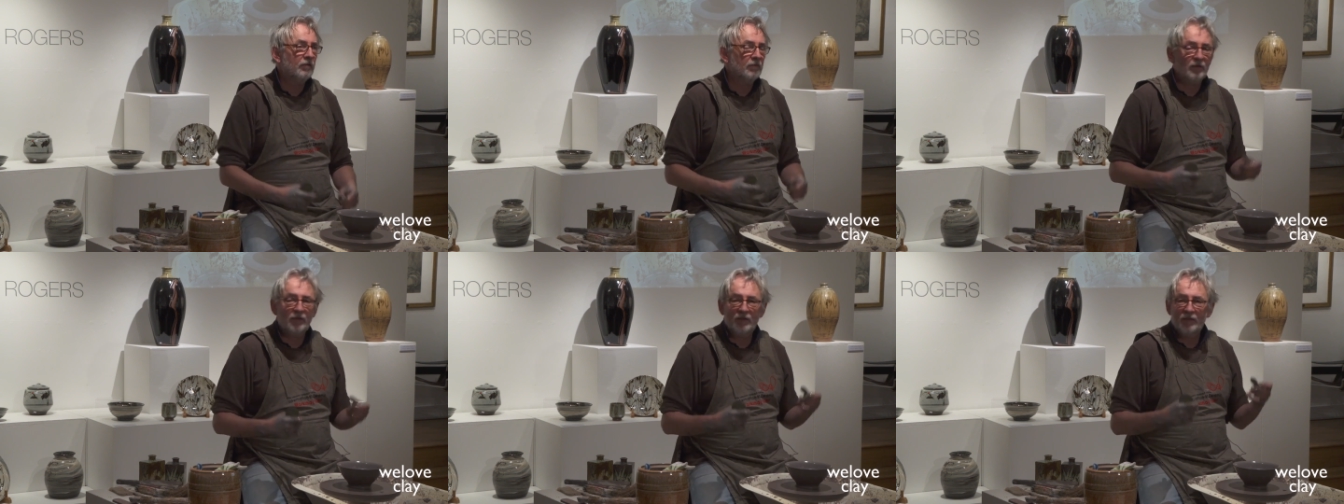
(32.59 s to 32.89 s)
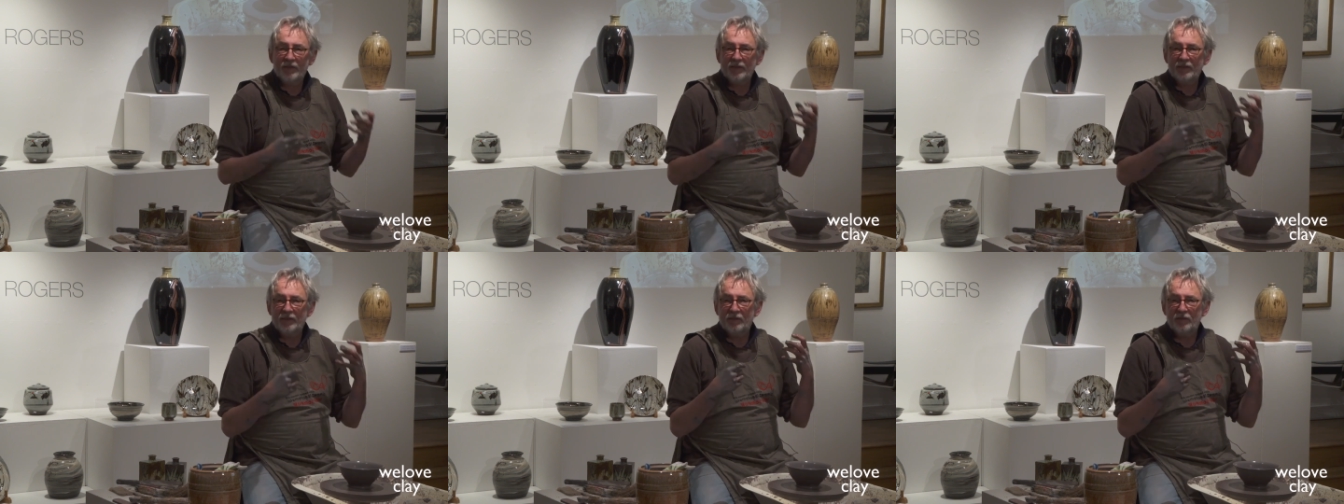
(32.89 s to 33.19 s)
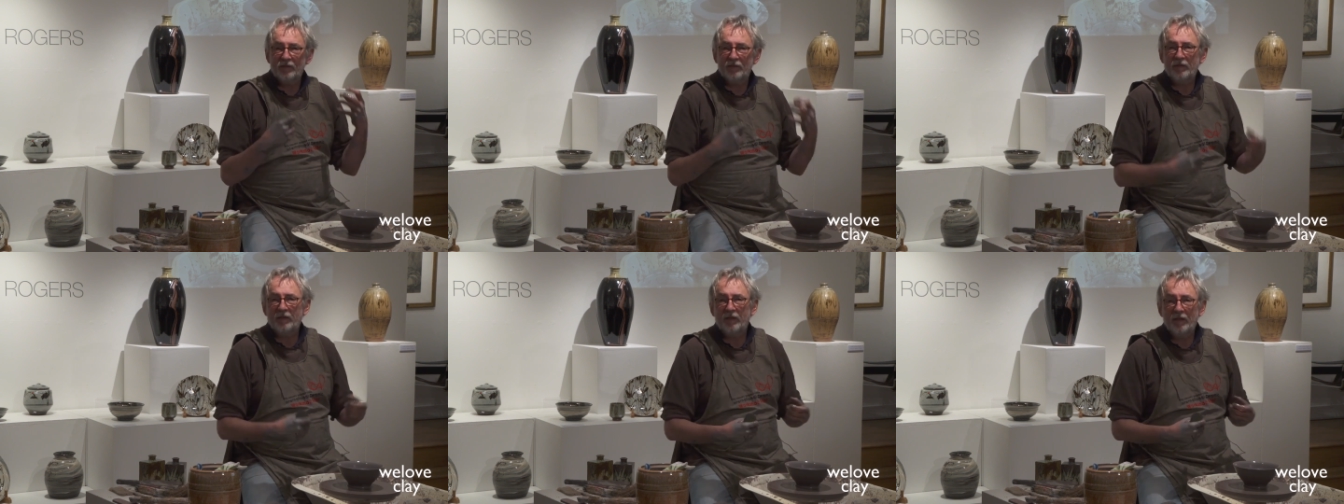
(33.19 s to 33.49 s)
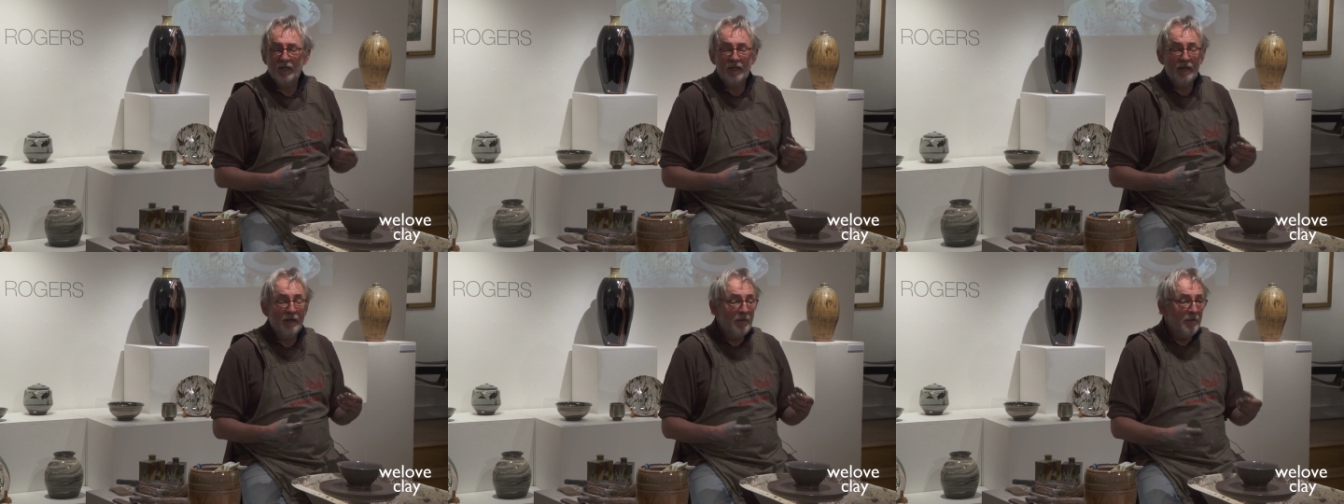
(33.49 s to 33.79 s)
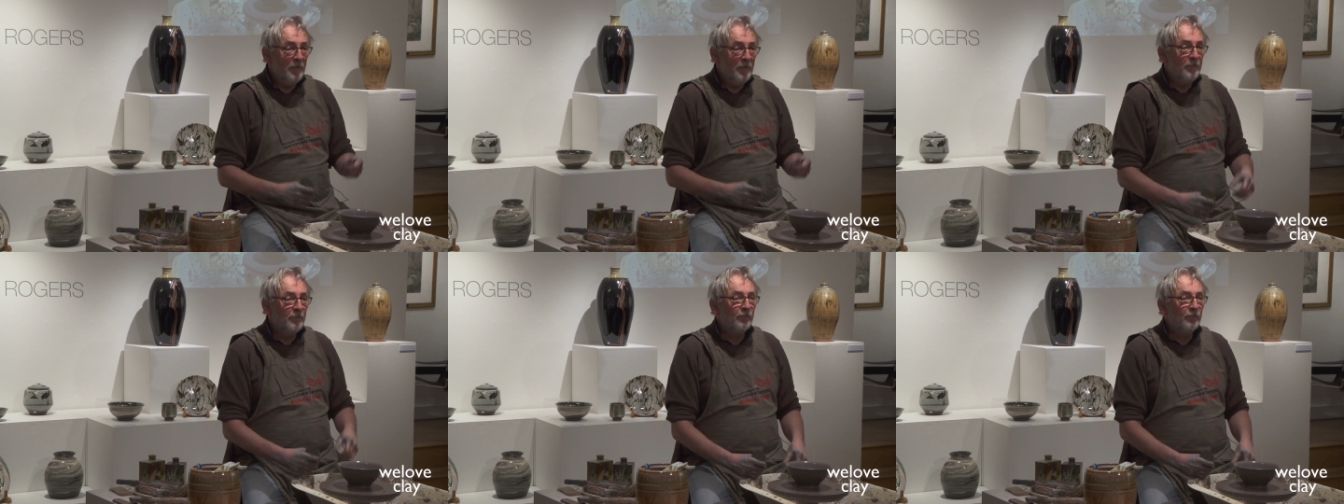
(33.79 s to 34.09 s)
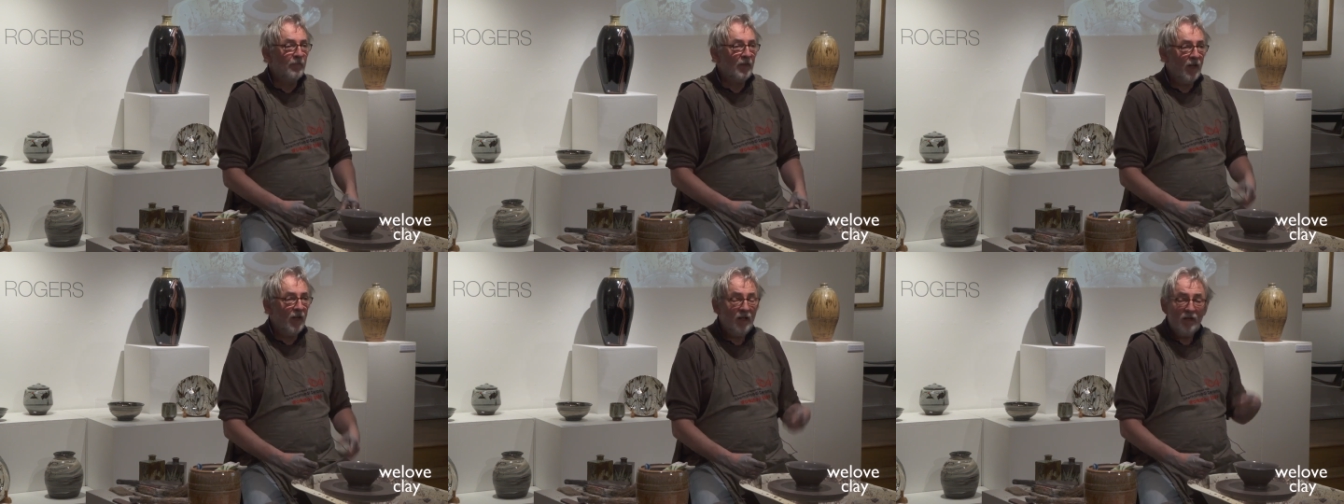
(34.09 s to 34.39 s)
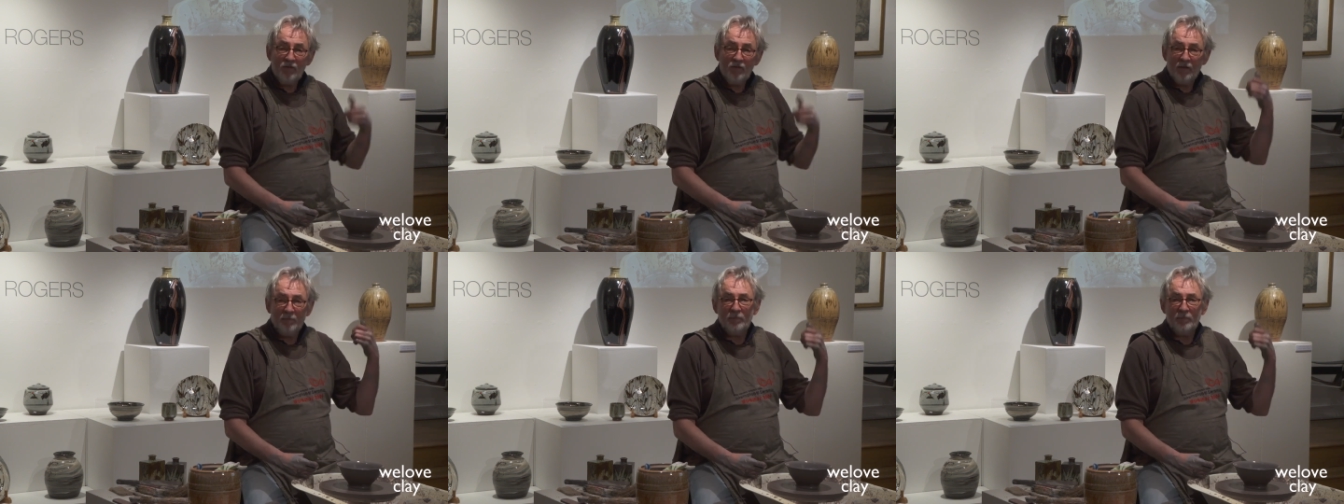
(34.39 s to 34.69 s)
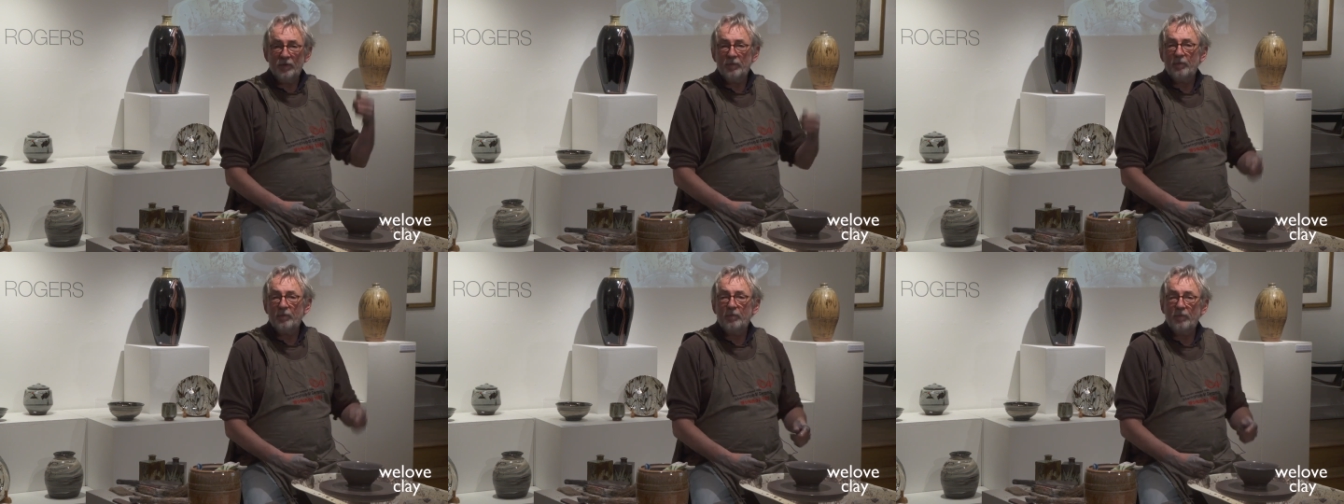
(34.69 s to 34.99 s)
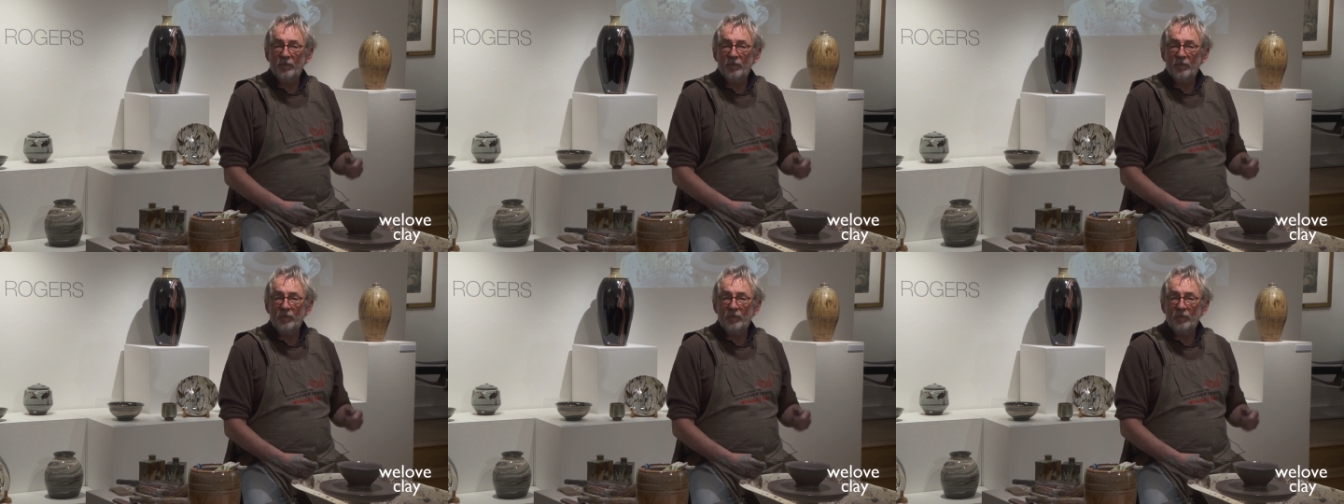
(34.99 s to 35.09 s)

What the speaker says: what can I do? I'll go up to,